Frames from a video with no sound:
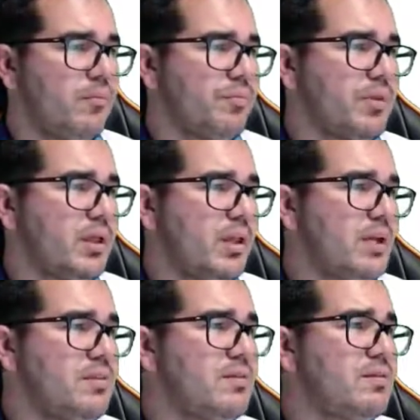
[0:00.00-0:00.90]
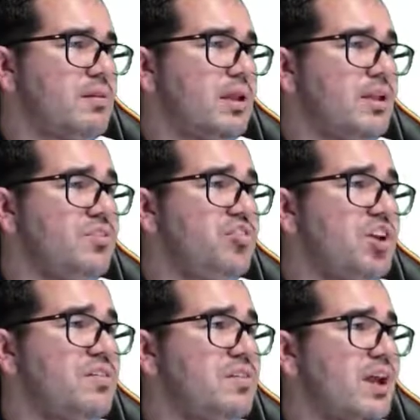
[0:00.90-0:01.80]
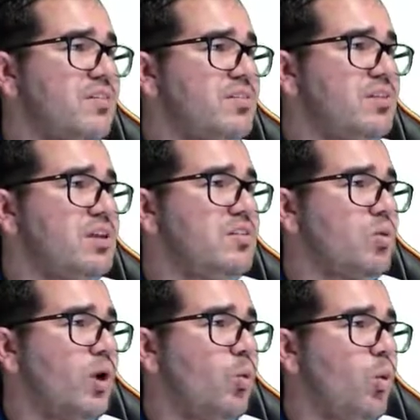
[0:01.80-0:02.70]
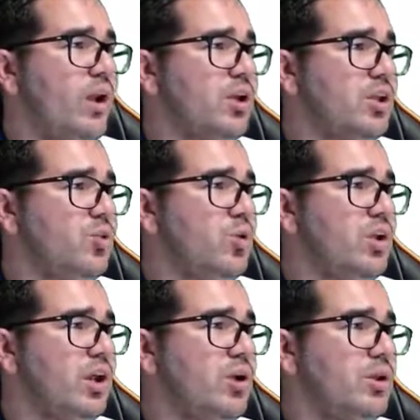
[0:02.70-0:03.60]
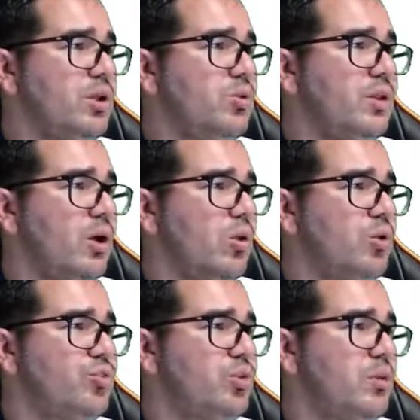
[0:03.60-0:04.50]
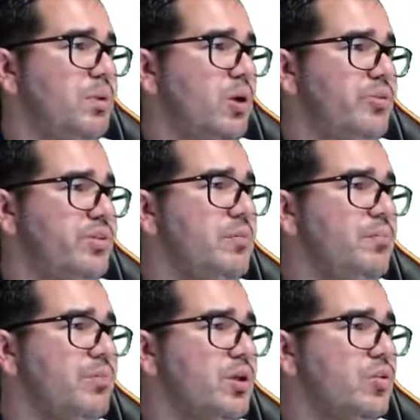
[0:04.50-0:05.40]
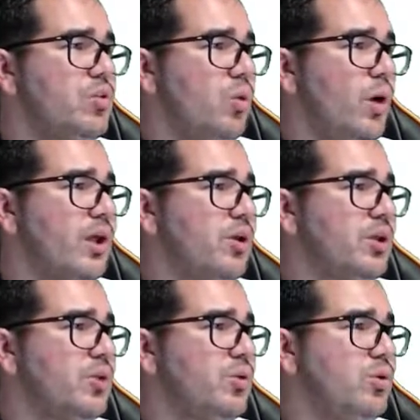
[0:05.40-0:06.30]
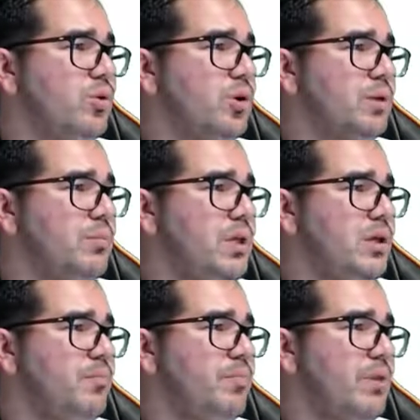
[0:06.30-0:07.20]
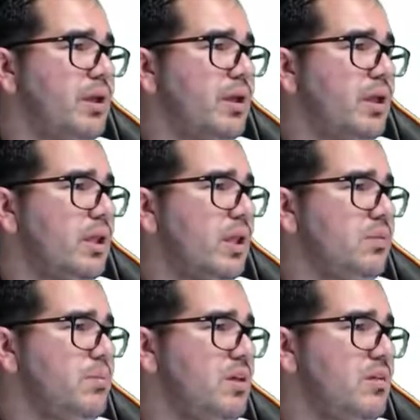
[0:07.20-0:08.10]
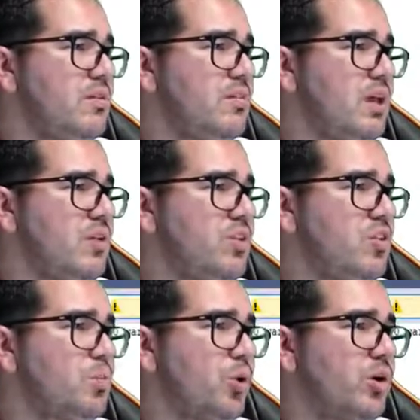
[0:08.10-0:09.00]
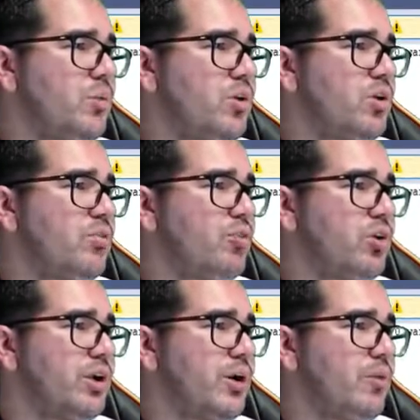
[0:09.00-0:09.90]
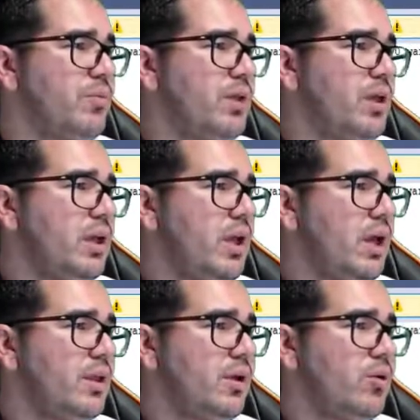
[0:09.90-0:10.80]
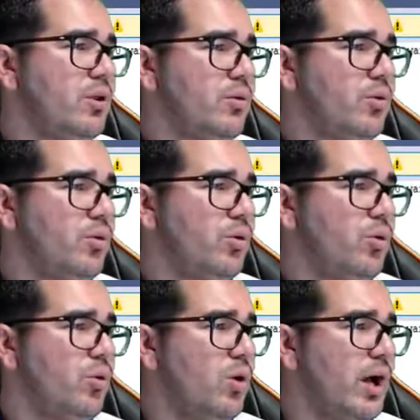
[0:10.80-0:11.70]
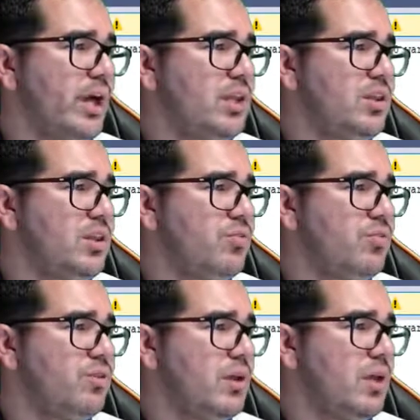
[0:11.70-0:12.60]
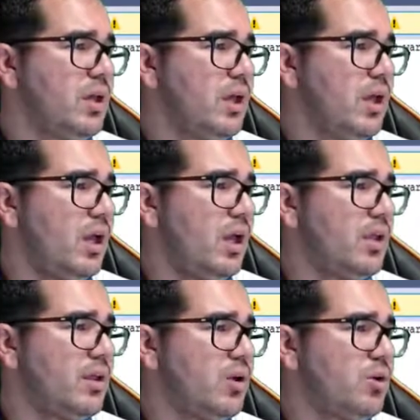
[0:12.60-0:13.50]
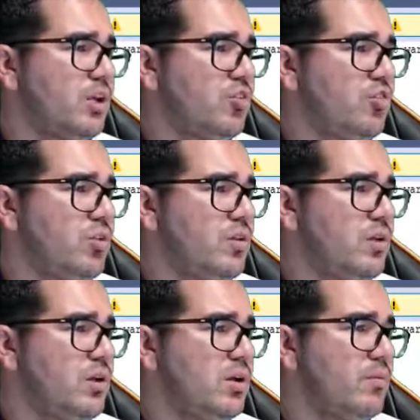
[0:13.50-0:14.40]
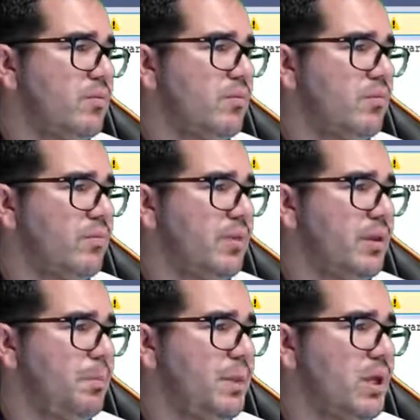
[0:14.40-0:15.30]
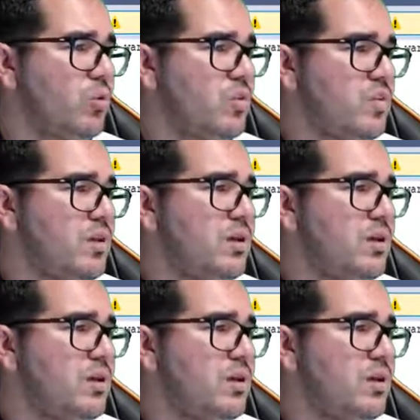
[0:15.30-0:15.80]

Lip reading: let's just test this. What I'm gonna do here, I'm gonna do download to the PLC. So what I'm gonna do, gonna be, let me save this program here for now, and I'm gonna go who active, and I'm gonna choose here the PLC,